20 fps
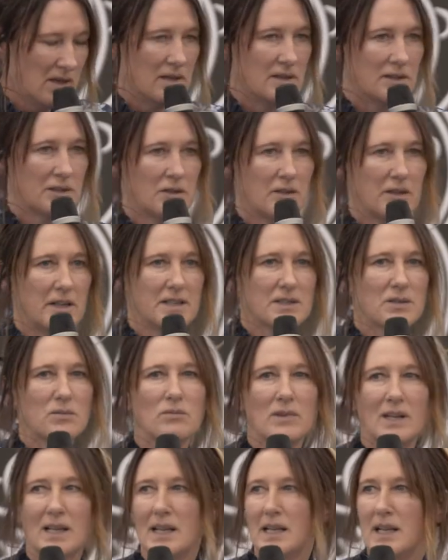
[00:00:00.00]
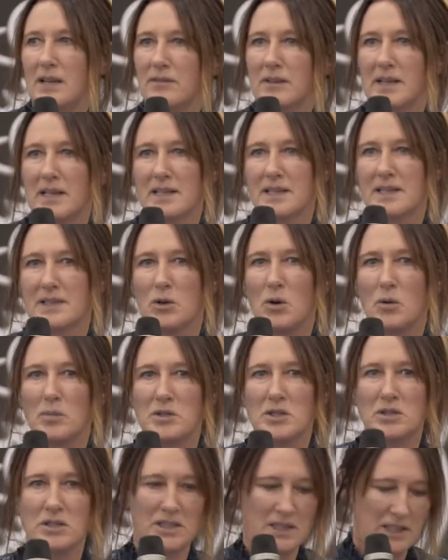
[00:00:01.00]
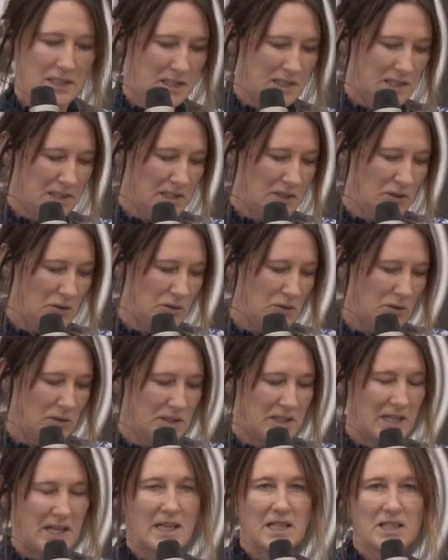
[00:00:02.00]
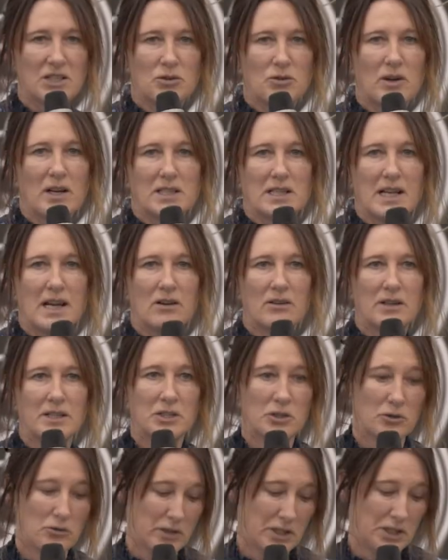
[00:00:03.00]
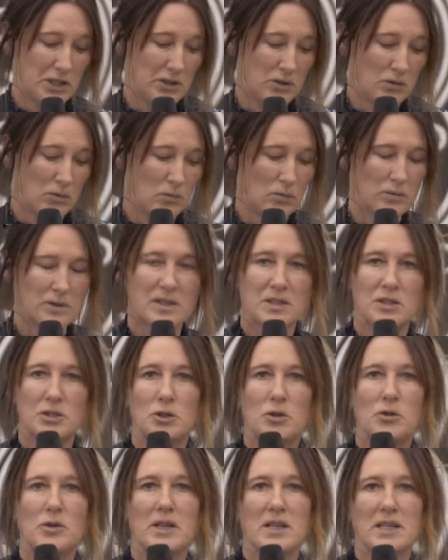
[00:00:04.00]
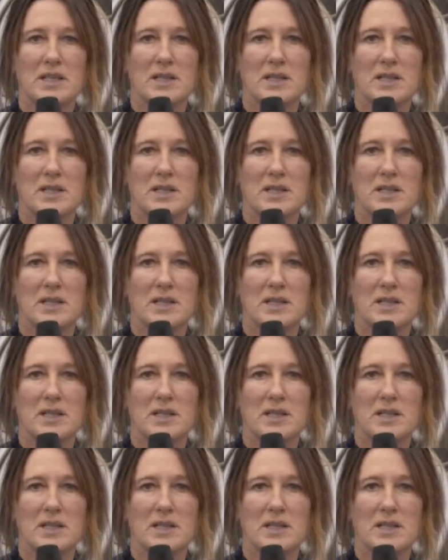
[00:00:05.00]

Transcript: So it's really given us the opportunity to deconstruct how a traditional junior